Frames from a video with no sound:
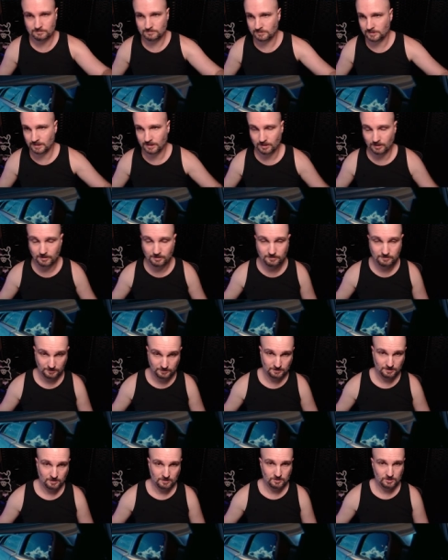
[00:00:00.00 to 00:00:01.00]
you know,
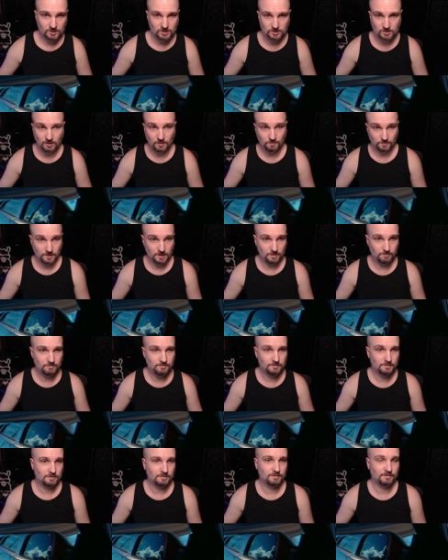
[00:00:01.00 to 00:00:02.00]
stop them
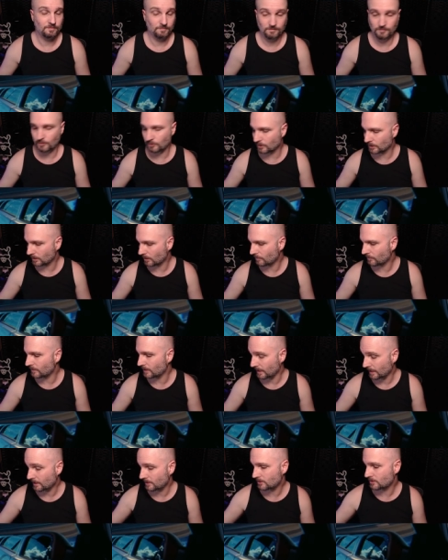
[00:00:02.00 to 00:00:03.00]
from falling off
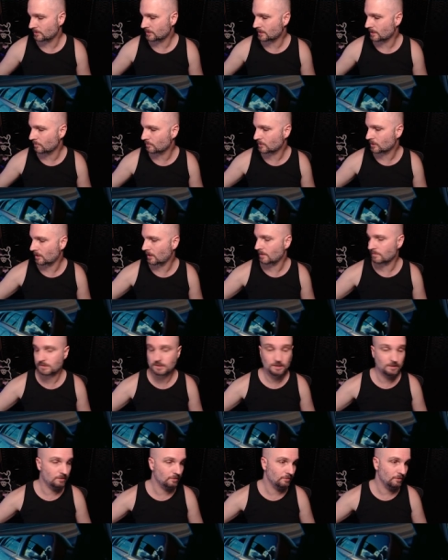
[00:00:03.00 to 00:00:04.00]
the edge. And sometimes they do